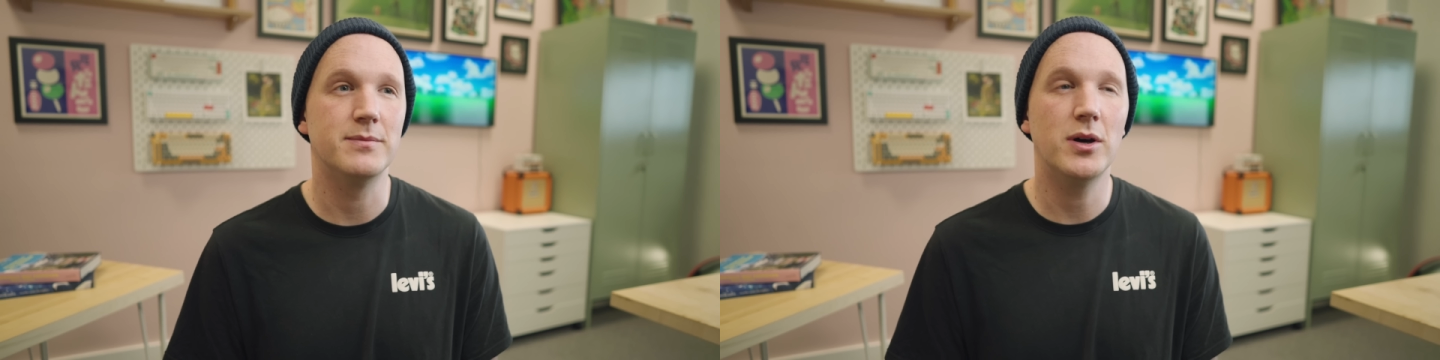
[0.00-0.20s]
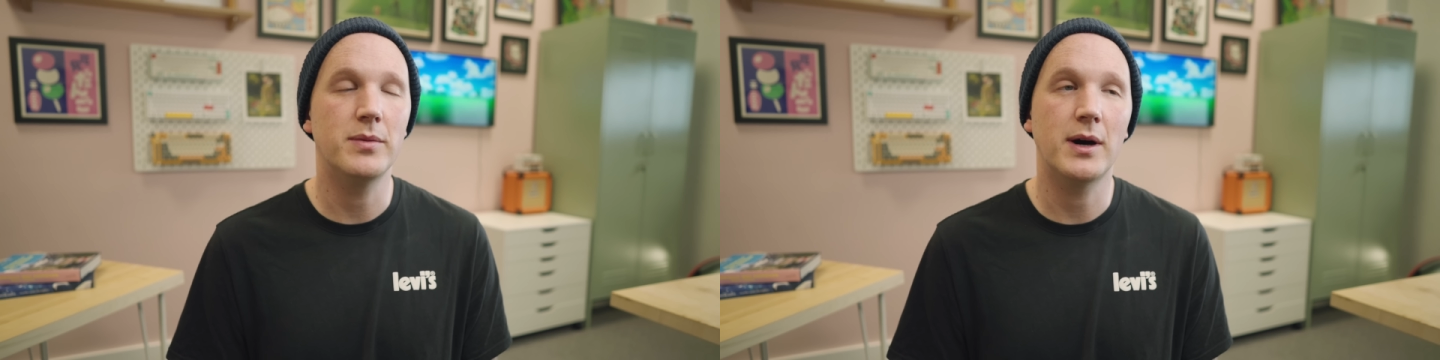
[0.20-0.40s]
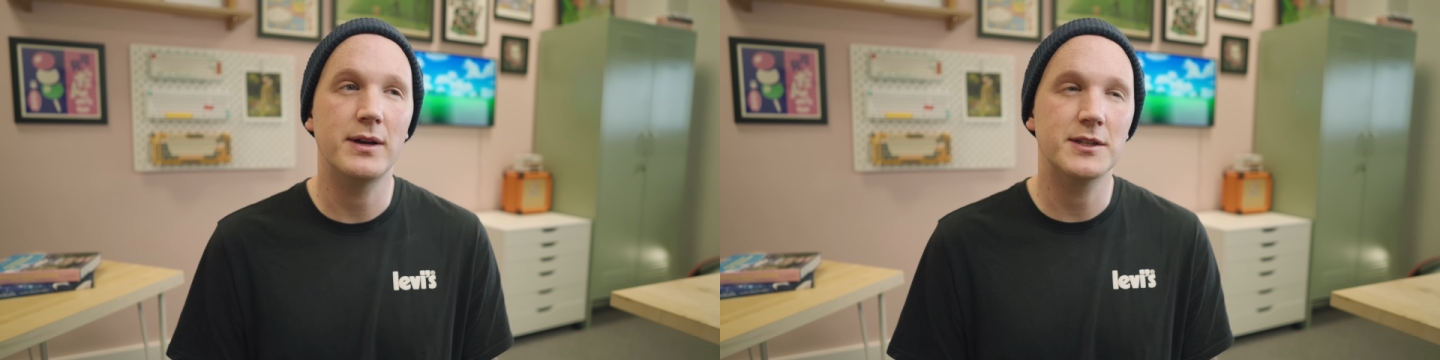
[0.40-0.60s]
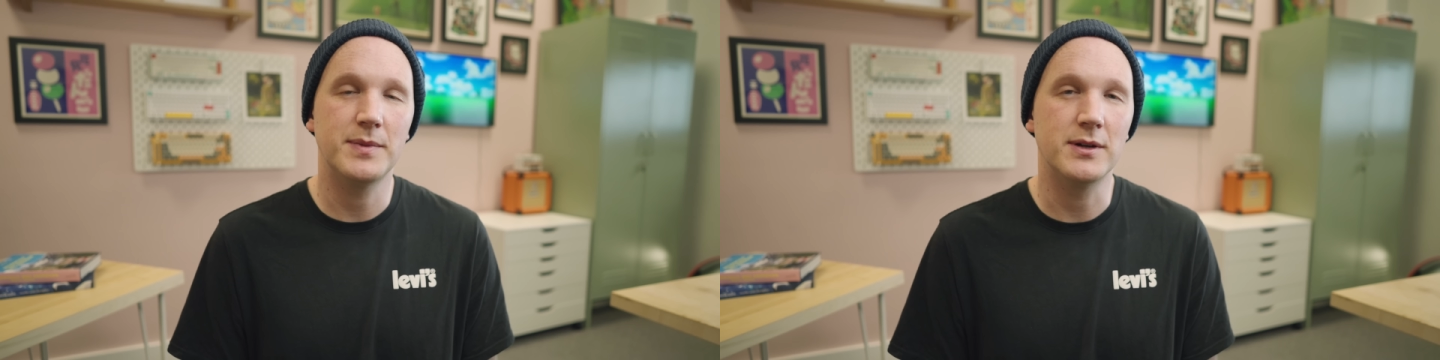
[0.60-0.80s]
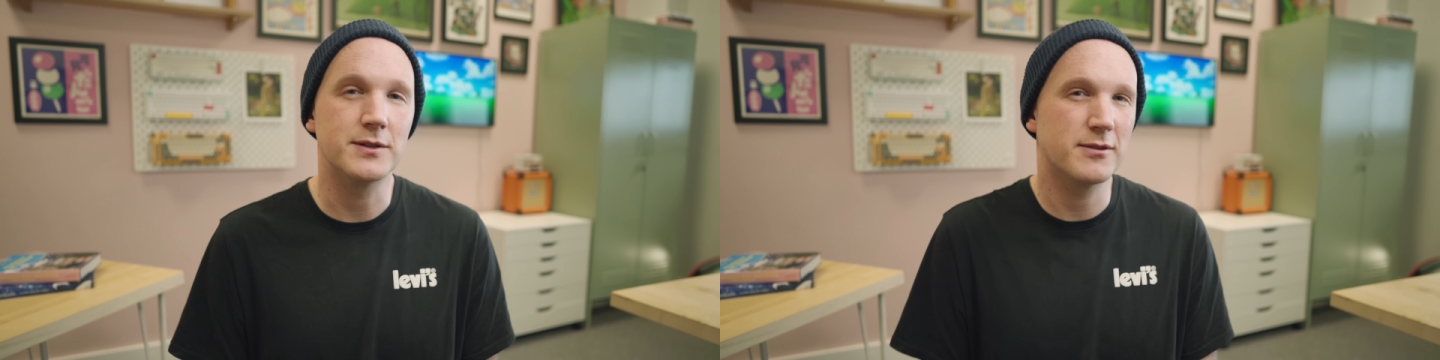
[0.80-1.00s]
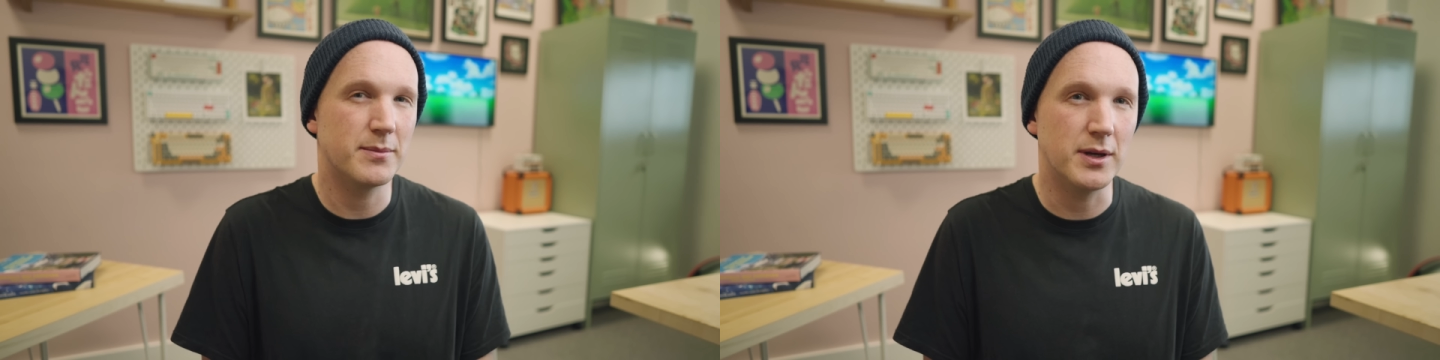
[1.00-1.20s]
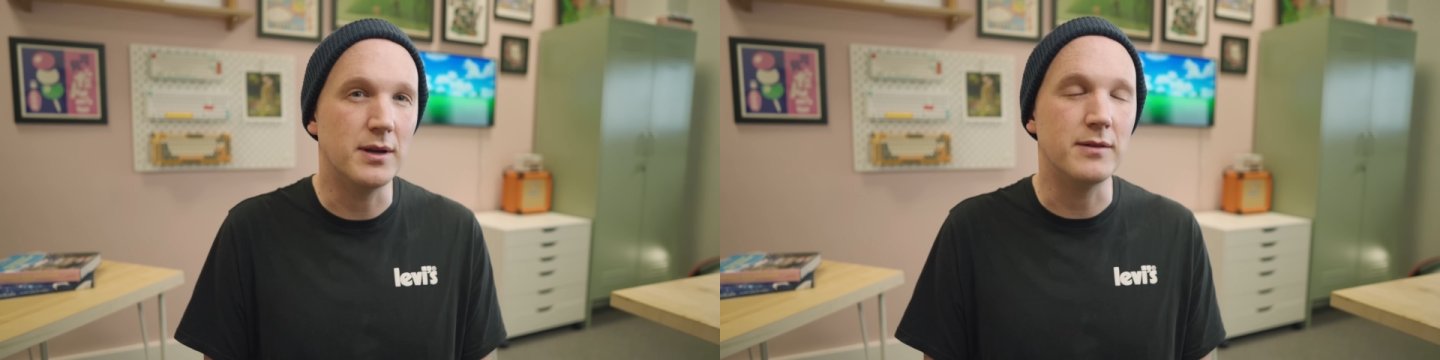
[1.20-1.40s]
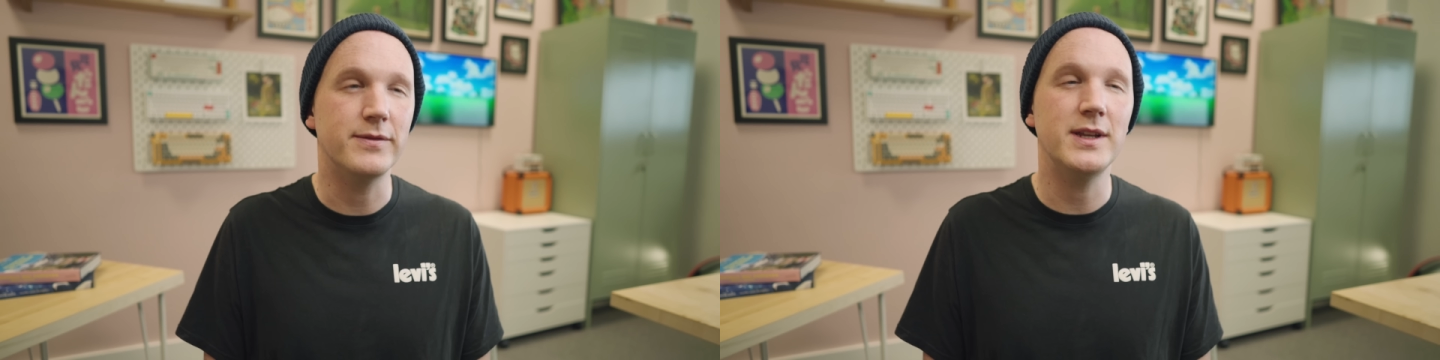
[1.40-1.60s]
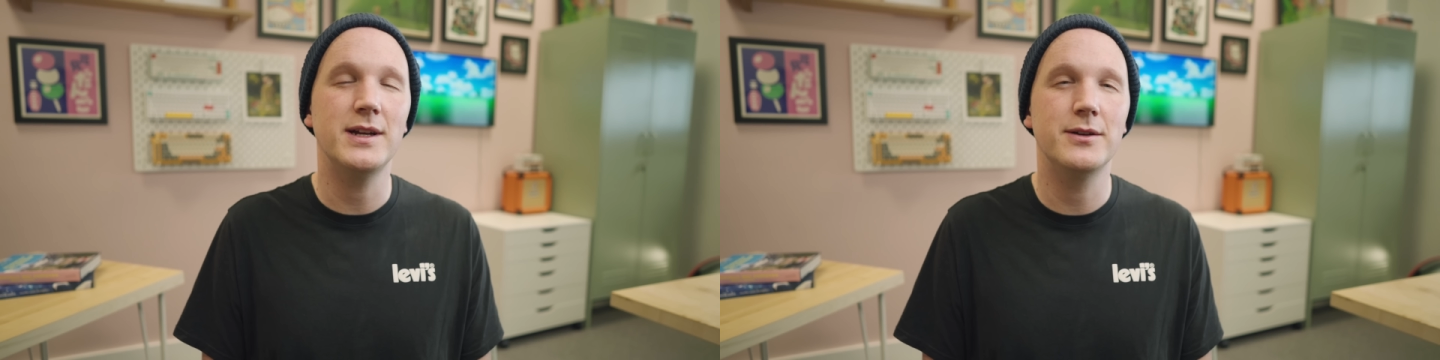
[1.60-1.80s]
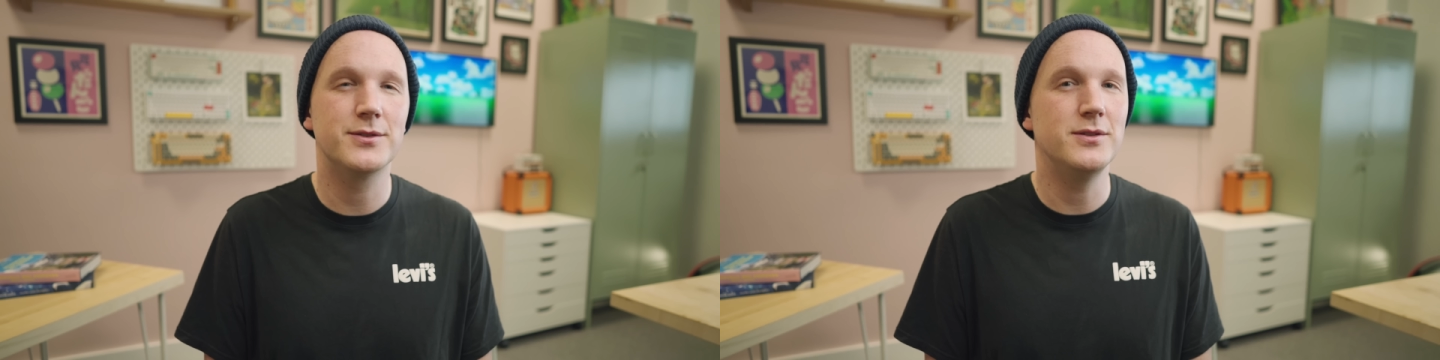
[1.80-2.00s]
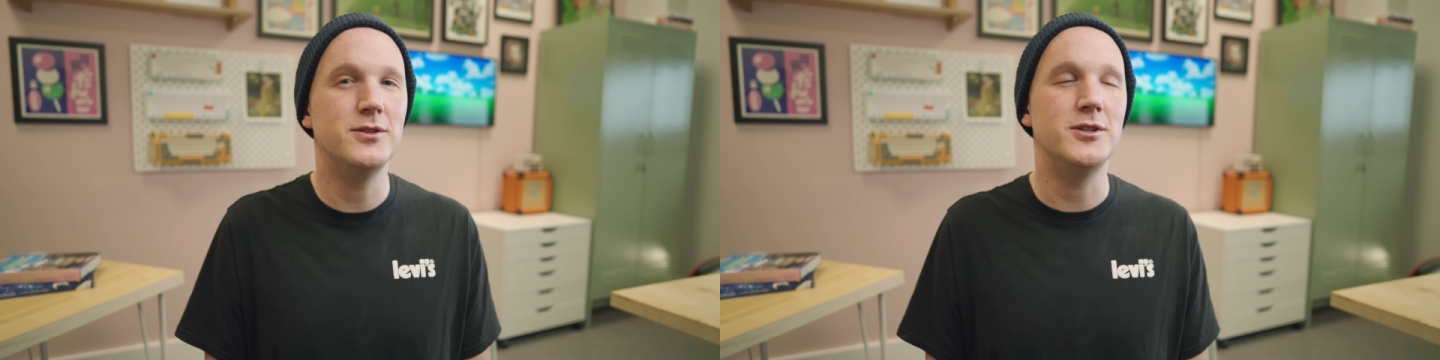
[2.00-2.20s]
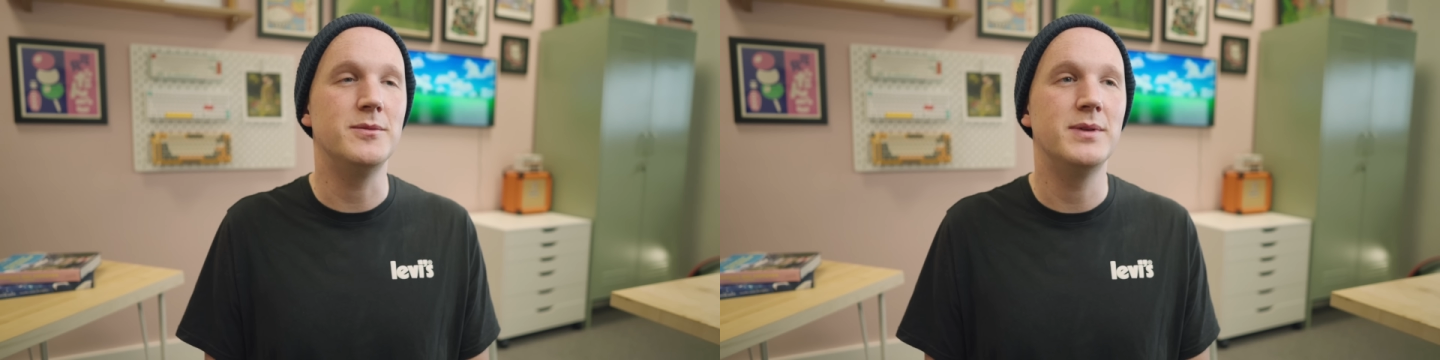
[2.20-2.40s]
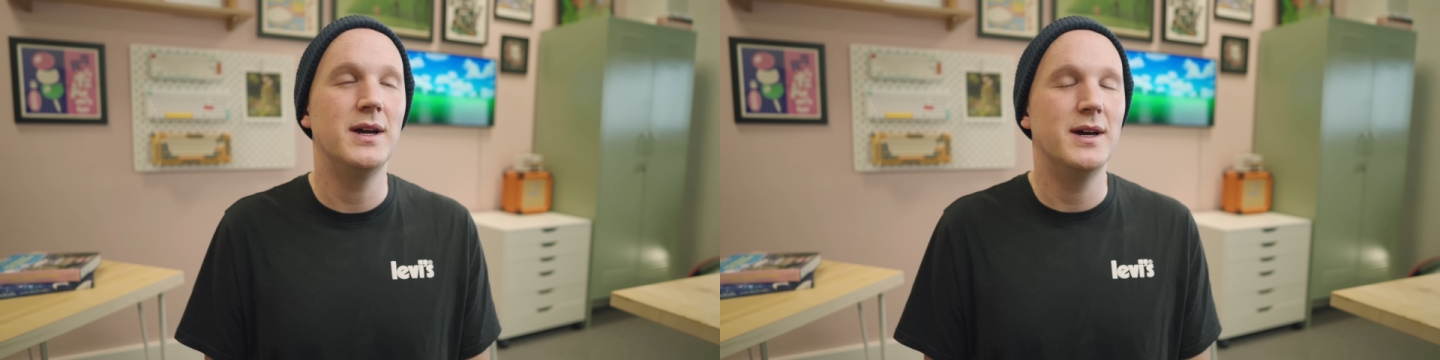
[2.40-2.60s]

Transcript: mobile experience for uploading videos on YouTube,